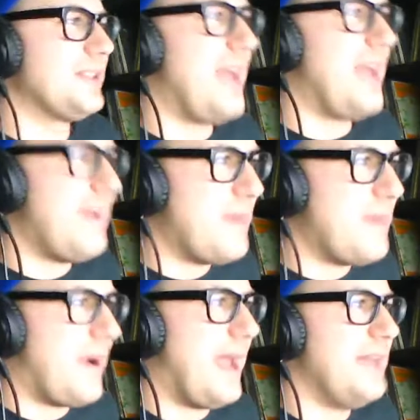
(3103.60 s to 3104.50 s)
name,
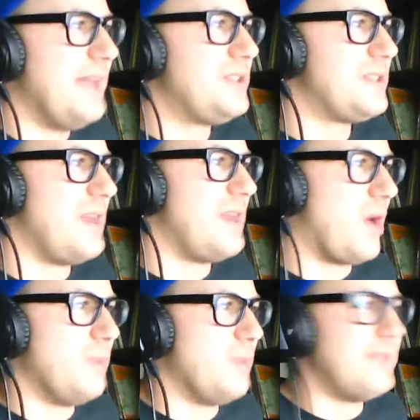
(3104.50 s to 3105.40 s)
their age, their
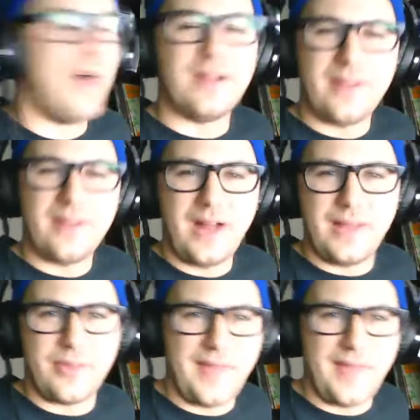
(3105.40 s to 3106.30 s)
hometown, and their
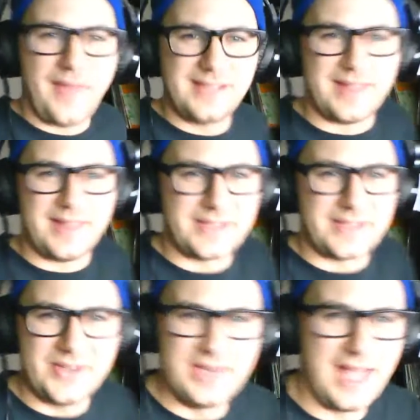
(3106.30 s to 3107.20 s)
height, and that's it. That's all
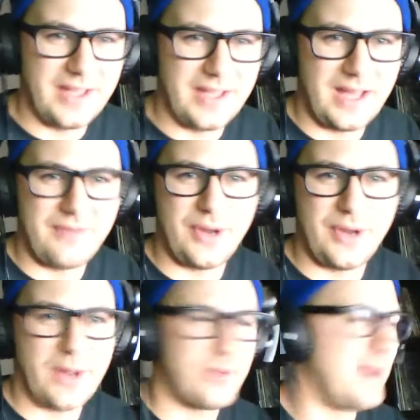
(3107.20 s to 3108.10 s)
you get. You got to figure
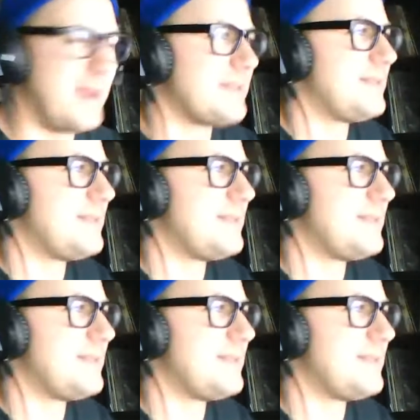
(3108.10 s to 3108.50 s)
out the rest.